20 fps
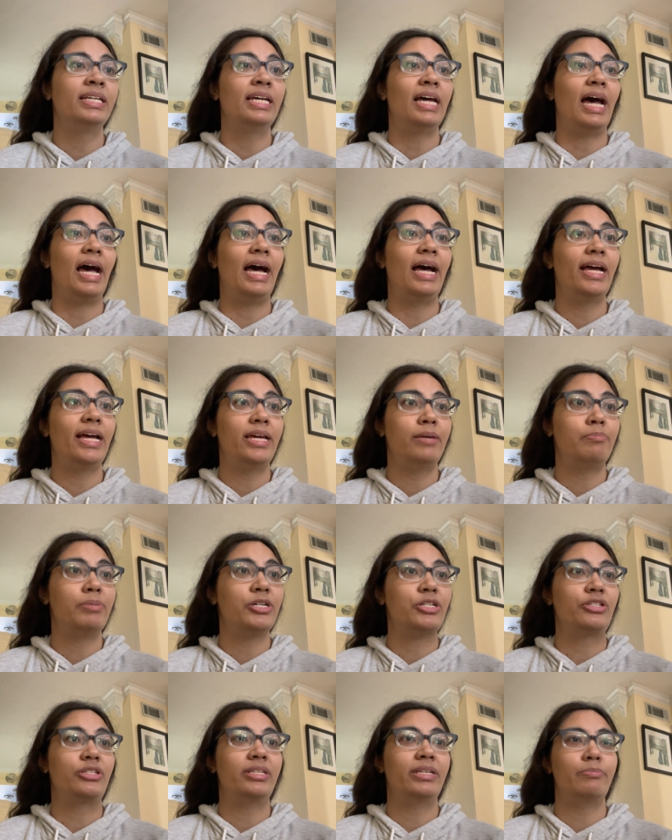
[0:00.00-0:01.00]
I
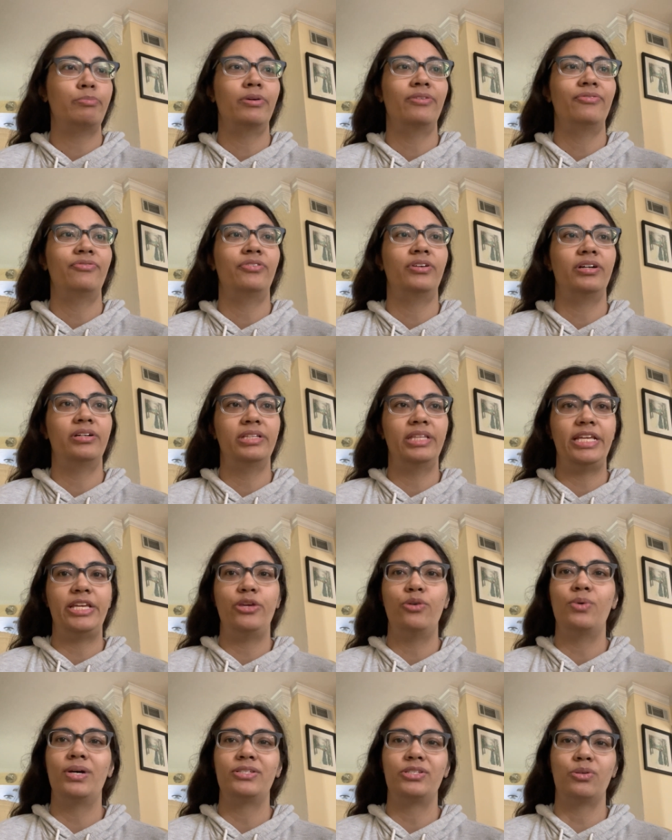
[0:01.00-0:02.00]
personally prefer the
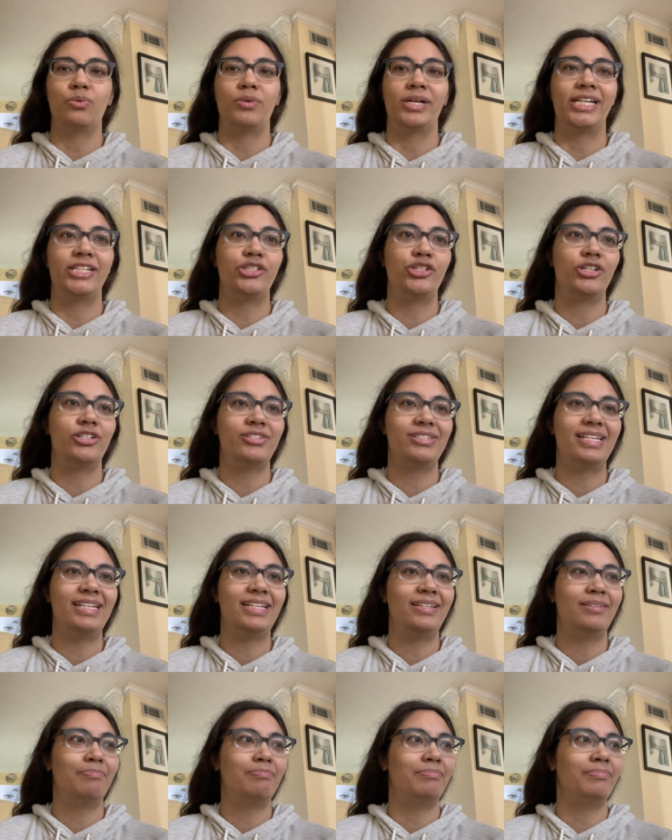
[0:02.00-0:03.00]
US away
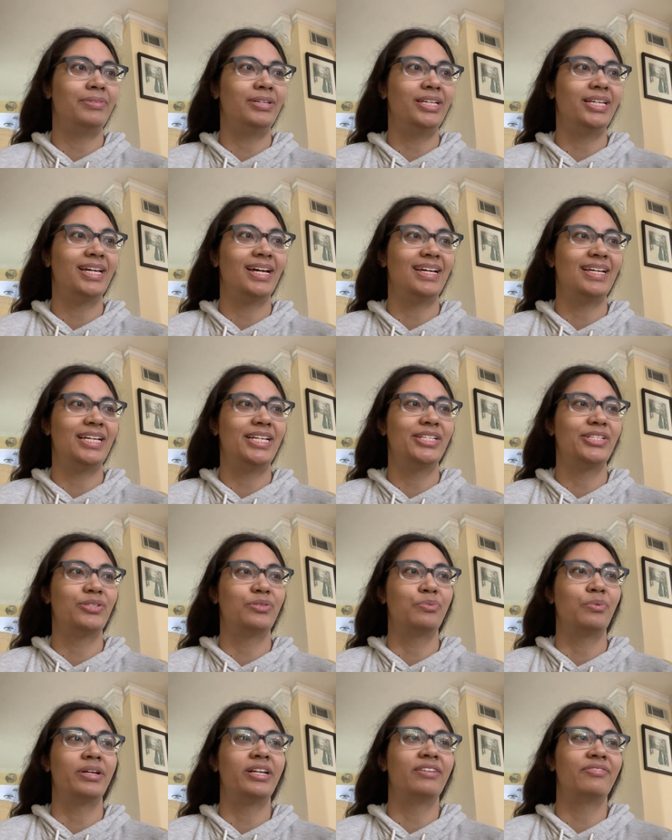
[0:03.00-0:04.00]
jersey because
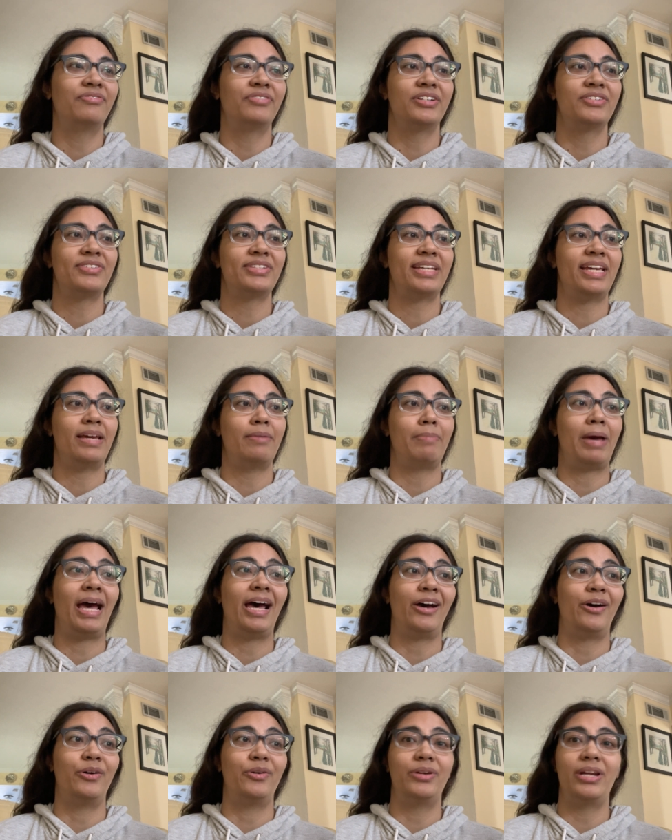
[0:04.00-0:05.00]
when it first came
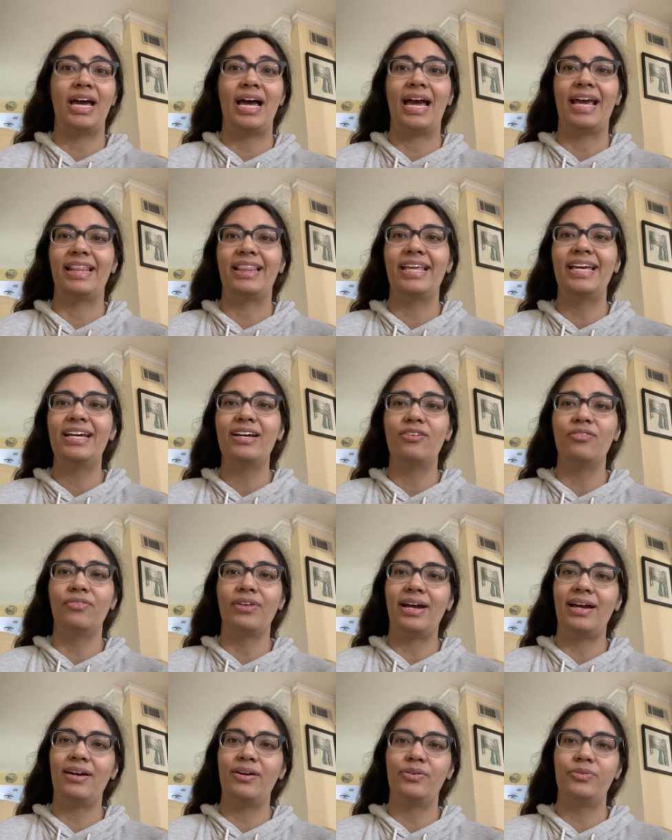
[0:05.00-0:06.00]
out, I think
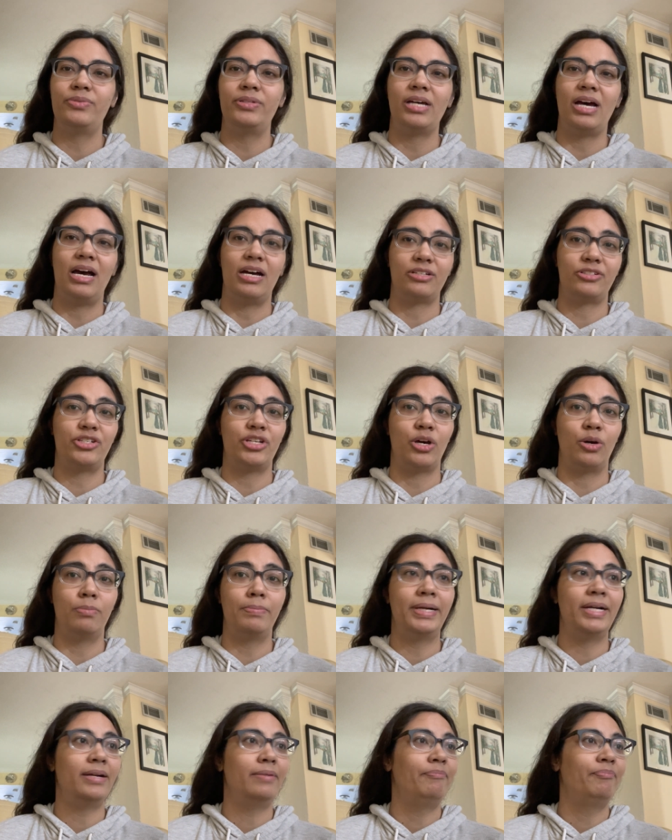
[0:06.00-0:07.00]
around
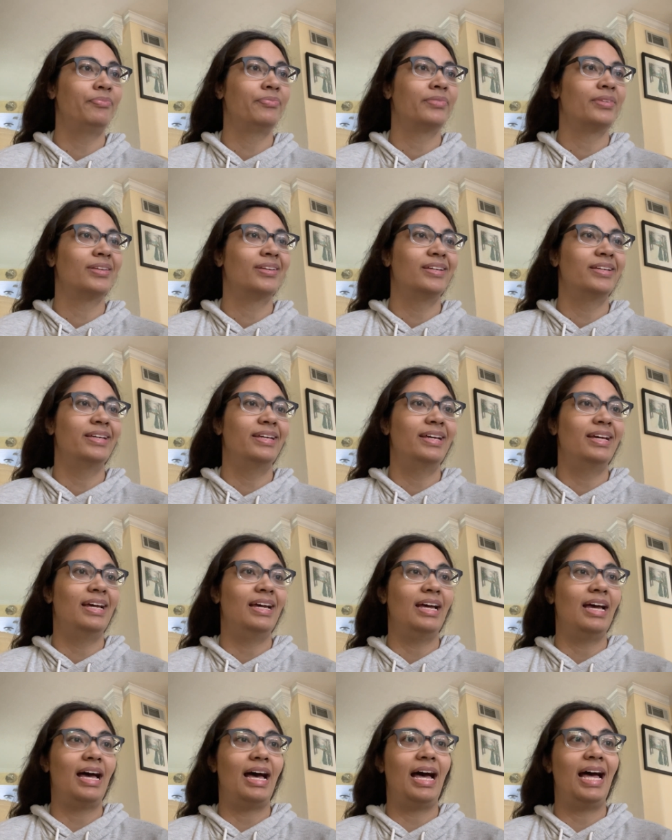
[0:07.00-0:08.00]
October,
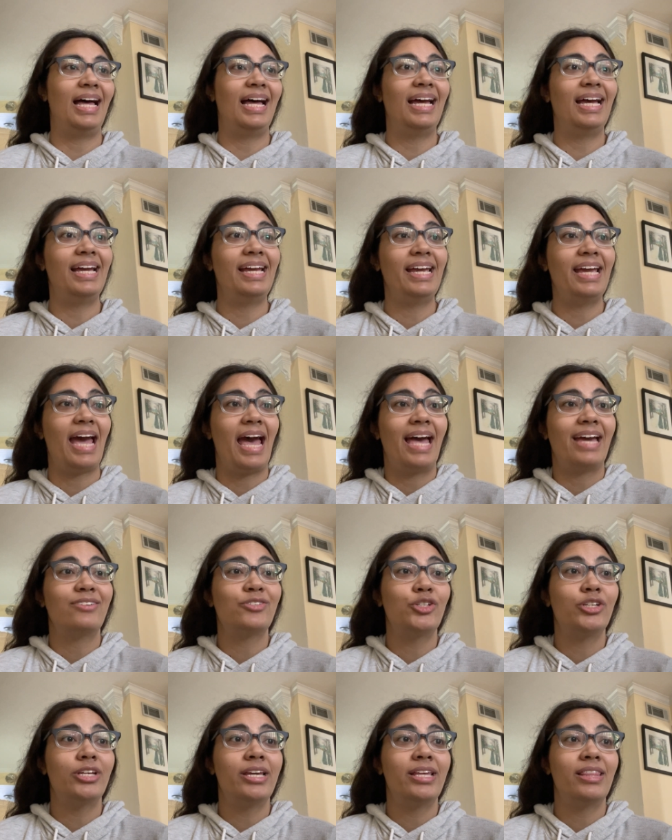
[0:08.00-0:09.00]
I
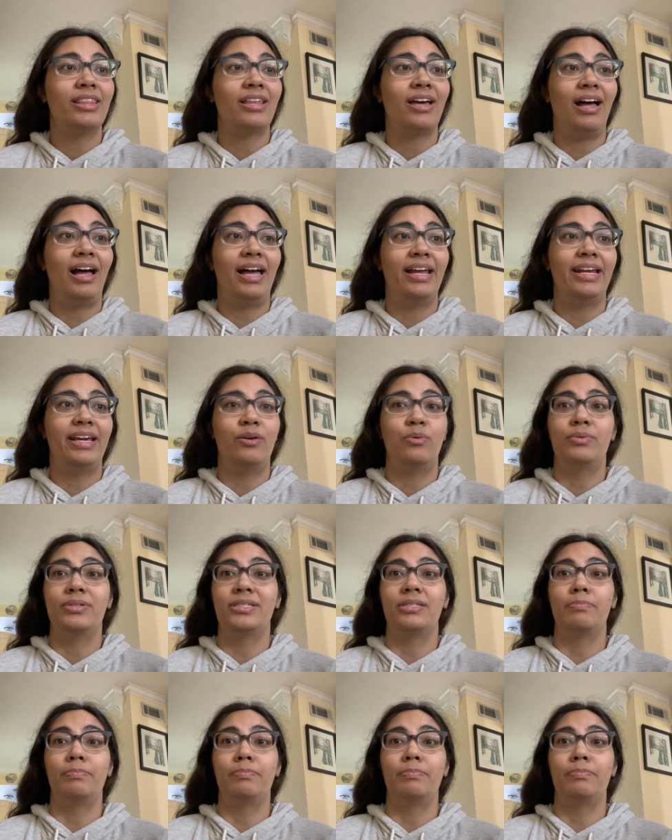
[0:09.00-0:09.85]
actually thought it was